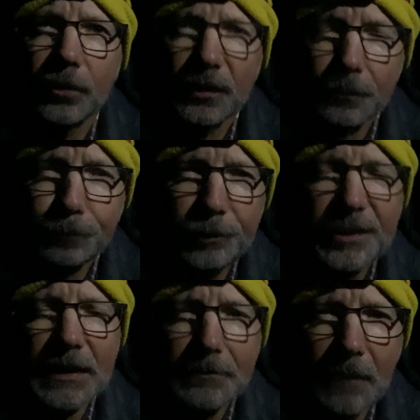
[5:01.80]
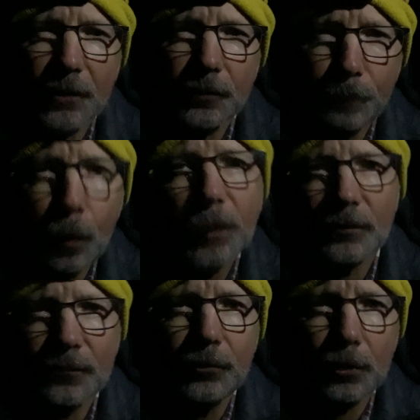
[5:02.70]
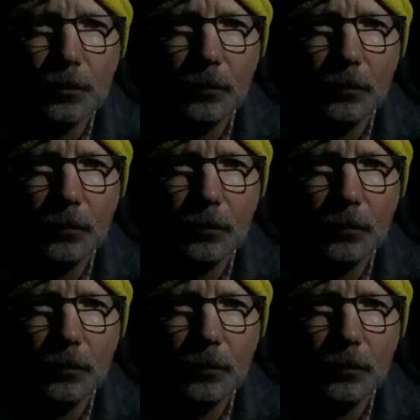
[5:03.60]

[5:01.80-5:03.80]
which pretty much points due